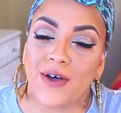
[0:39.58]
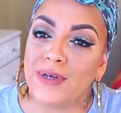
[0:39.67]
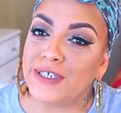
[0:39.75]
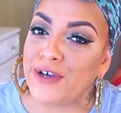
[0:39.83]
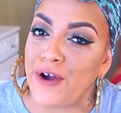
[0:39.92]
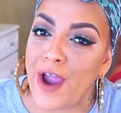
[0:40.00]
So
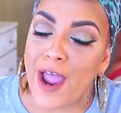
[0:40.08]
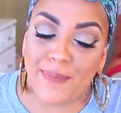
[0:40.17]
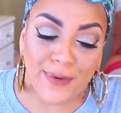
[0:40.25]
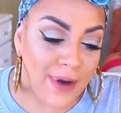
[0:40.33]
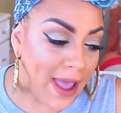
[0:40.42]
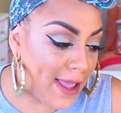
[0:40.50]
it's your girl
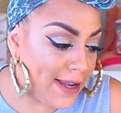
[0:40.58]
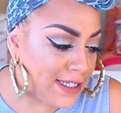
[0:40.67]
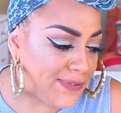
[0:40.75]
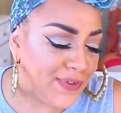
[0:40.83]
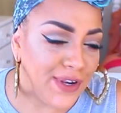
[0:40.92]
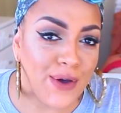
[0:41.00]
April and
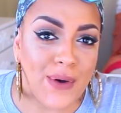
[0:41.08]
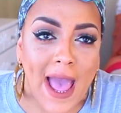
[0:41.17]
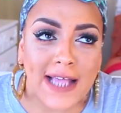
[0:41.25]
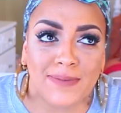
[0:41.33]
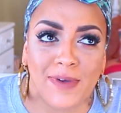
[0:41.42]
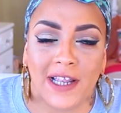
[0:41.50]
this video has